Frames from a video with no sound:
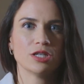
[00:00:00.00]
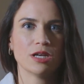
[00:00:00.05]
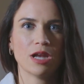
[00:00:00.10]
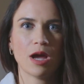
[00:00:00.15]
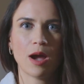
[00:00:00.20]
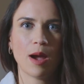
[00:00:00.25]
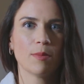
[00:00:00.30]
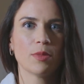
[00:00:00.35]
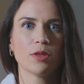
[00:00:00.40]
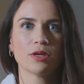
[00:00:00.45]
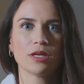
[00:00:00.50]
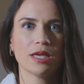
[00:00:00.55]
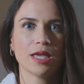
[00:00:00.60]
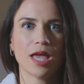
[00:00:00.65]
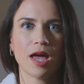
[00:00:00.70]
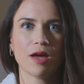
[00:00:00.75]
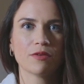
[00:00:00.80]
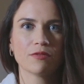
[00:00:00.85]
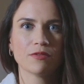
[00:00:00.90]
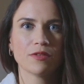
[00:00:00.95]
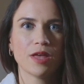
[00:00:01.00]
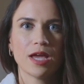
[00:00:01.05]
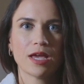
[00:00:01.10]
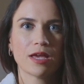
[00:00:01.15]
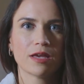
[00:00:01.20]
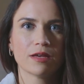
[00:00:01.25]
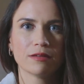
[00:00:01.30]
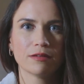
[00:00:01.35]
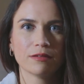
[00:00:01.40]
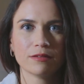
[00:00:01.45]
And now I'm looking out of
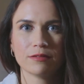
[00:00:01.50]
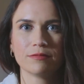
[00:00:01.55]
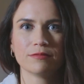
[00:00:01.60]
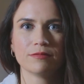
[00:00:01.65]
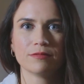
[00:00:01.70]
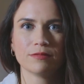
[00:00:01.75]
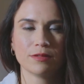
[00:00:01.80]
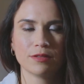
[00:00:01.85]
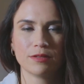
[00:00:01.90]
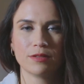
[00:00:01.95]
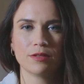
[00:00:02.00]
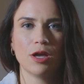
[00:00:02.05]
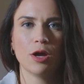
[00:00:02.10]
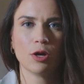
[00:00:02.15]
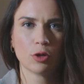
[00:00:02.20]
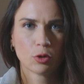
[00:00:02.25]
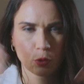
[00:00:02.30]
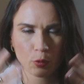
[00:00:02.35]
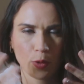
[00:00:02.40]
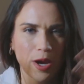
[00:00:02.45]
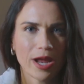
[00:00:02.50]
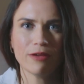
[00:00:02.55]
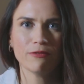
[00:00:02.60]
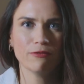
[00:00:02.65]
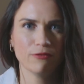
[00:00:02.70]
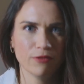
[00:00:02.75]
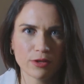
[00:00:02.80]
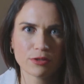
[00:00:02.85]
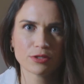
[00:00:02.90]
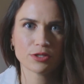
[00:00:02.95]
like a gray
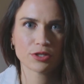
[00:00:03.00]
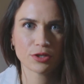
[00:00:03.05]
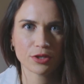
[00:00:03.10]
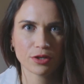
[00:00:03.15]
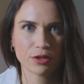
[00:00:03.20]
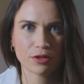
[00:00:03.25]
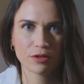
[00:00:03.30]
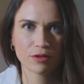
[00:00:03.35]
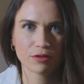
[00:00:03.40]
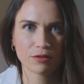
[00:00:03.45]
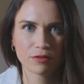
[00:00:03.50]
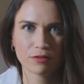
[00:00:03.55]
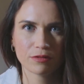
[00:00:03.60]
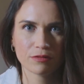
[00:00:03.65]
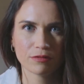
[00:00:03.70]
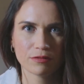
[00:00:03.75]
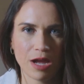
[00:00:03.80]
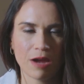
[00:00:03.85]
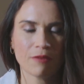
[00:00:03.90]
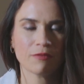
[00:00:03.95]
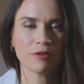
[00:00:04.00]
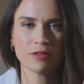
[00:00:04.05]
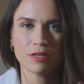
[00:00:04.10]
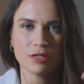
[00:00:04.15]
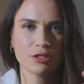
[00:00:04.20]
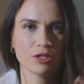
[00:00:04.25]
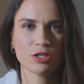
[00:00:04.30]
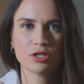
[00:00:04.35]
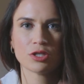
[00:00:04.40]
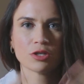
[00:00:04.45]
filter.
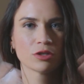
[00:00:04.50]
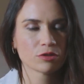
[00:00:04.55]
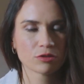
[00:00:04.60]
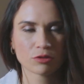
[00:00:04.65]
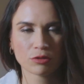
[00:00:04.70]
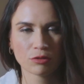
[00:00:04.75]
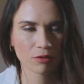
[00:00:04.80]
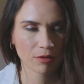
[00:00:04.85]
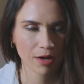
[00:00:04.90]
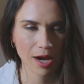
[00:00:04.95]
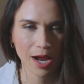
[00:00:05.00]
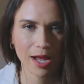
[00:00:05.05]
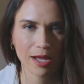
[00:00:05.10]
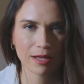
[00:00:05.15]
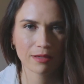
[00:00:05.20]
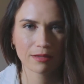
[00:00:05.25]
Everything just turned gray.